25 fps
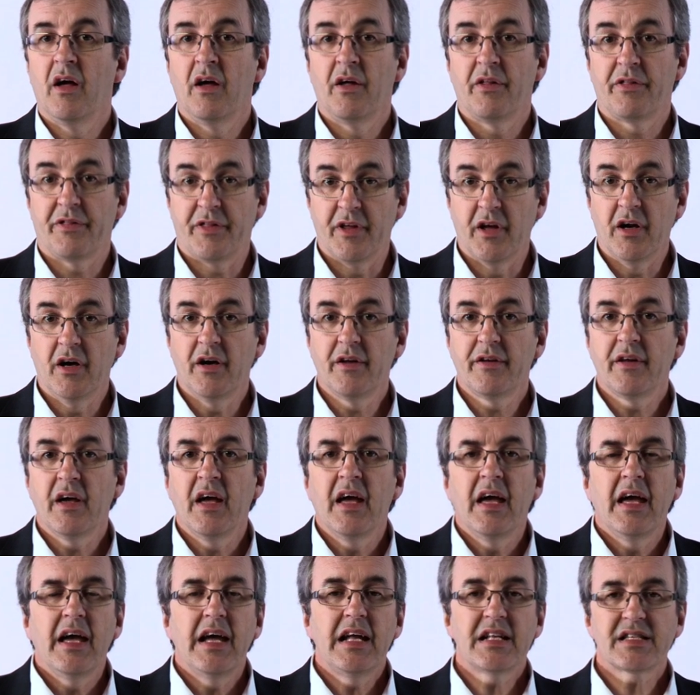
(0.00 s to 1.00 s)
Third,
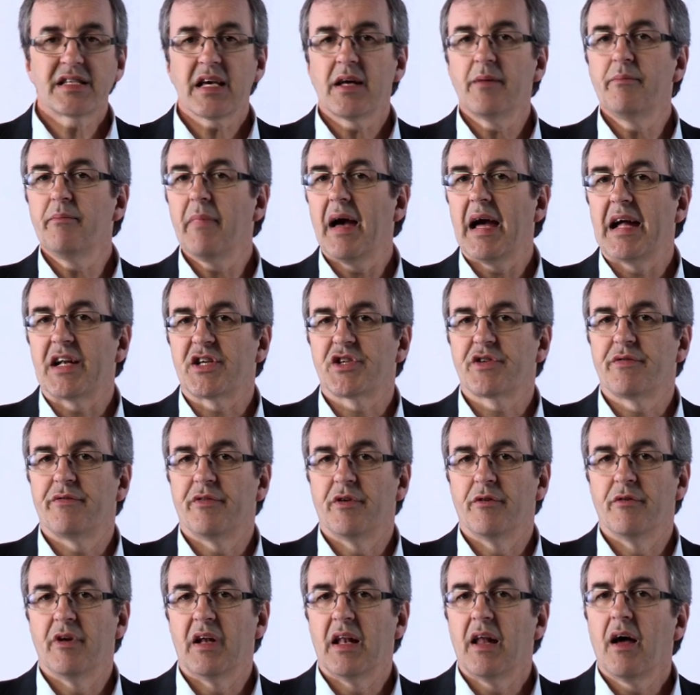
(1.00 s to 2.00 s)
it's unmatched
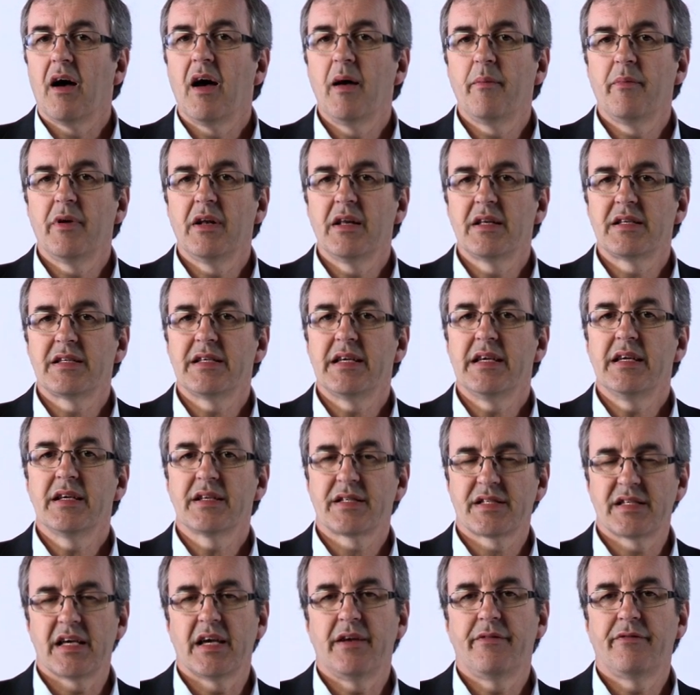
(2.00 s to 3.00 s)
for reliability,
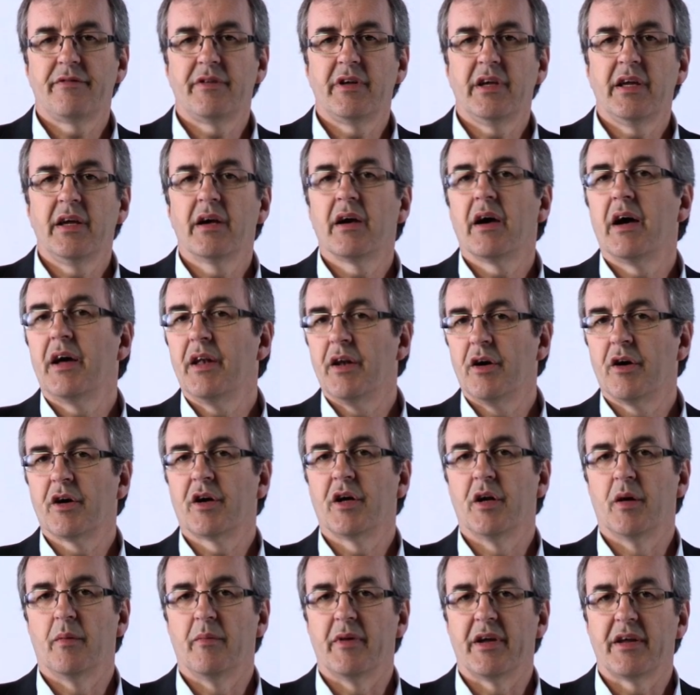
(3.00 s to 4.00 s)
safety and
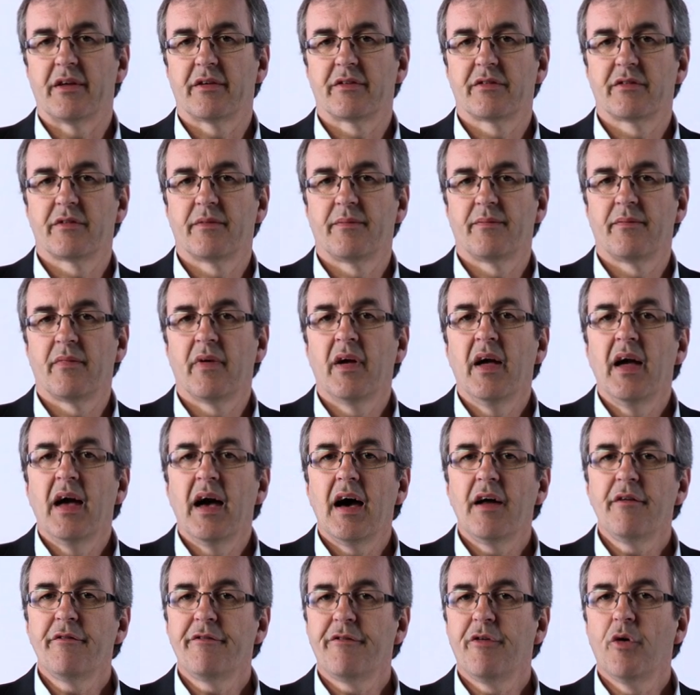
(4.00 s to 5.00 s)
ergonomics.
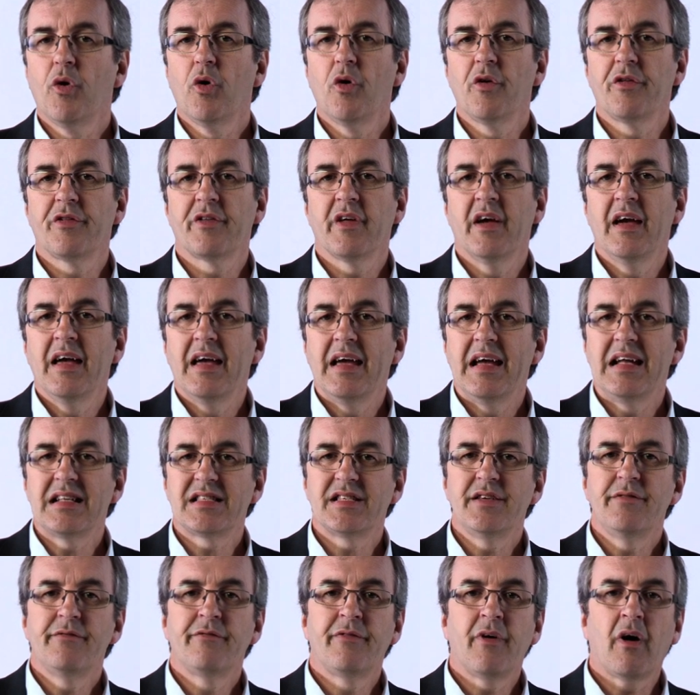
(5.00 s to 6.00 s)
And fourth,
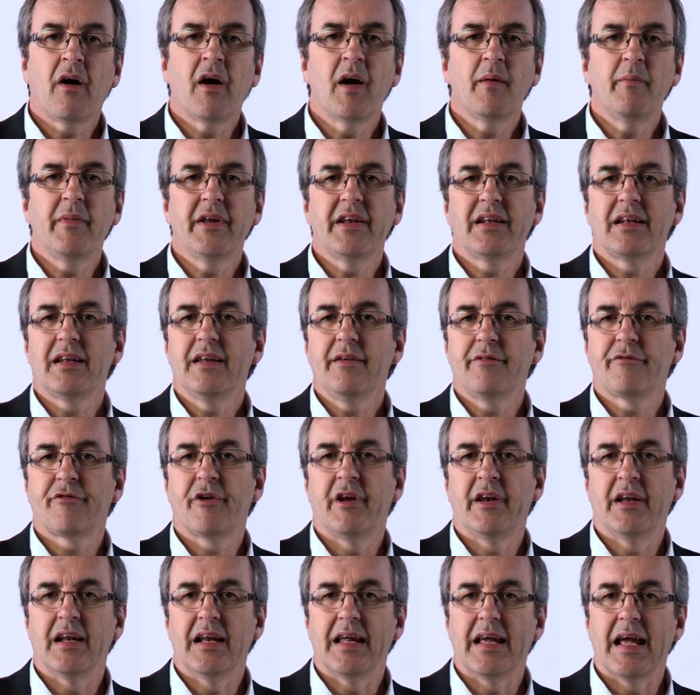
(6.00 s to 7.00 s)
it's environmentally
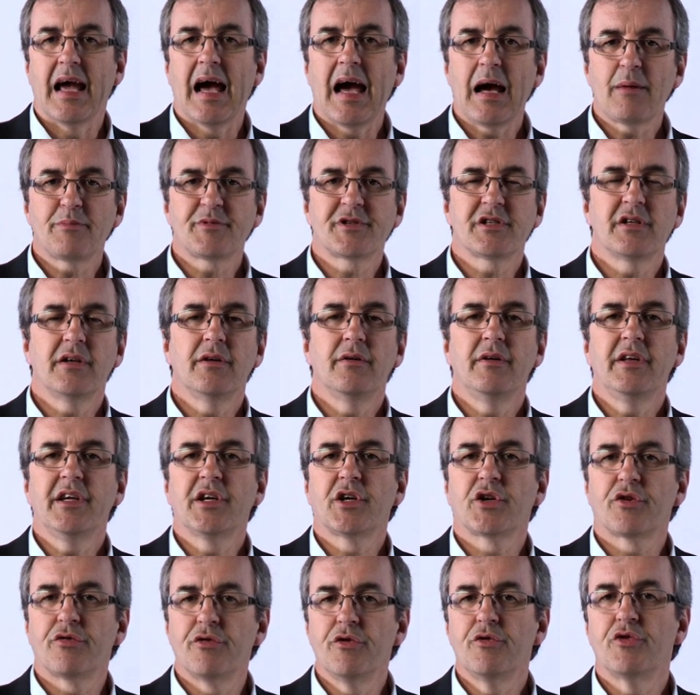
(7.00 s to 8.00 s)
friendly, absolutely
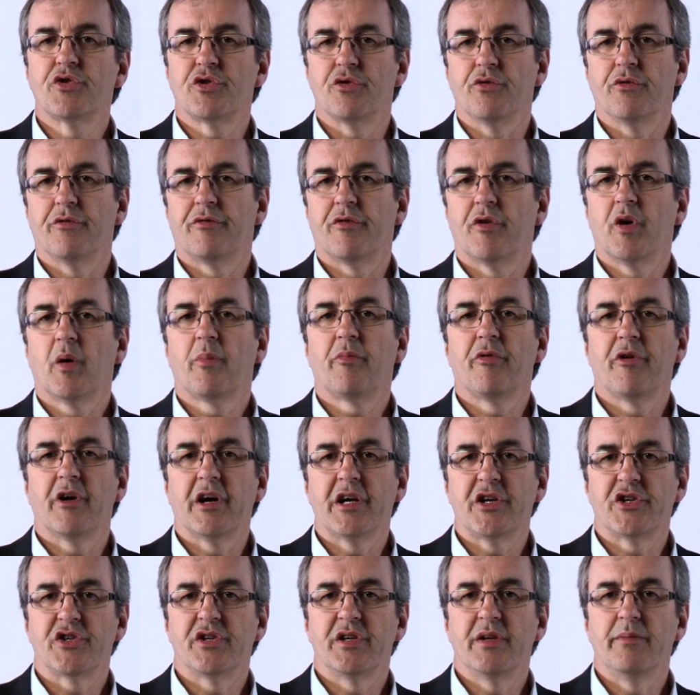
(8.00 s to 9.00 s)
crucial for
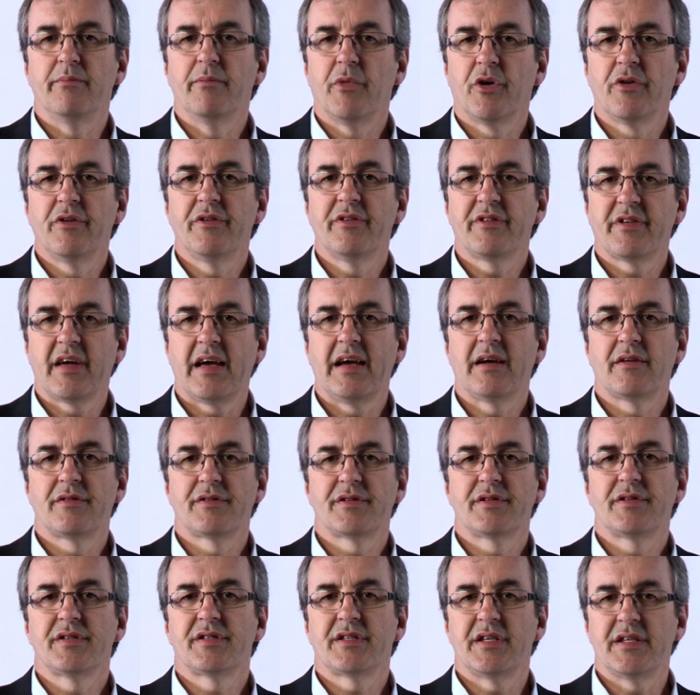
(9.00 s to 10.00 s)
operation in modern
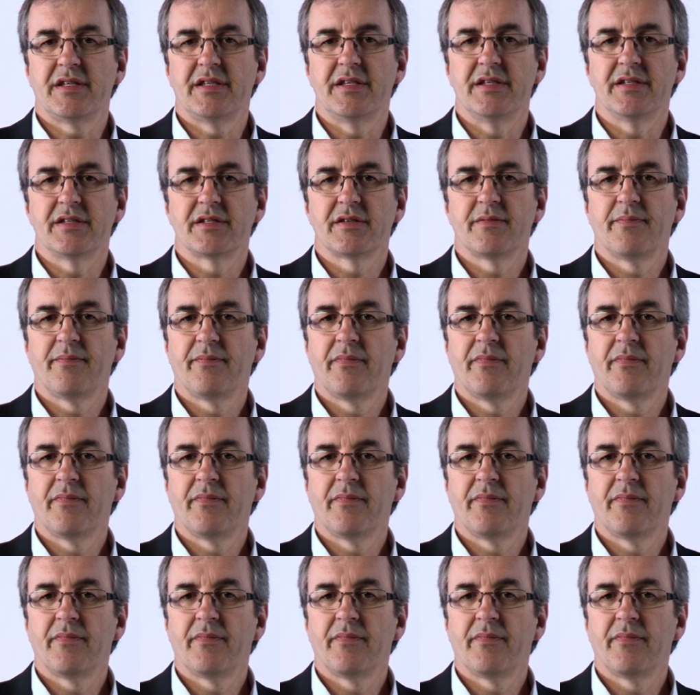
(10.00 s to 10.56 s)
towns and cities.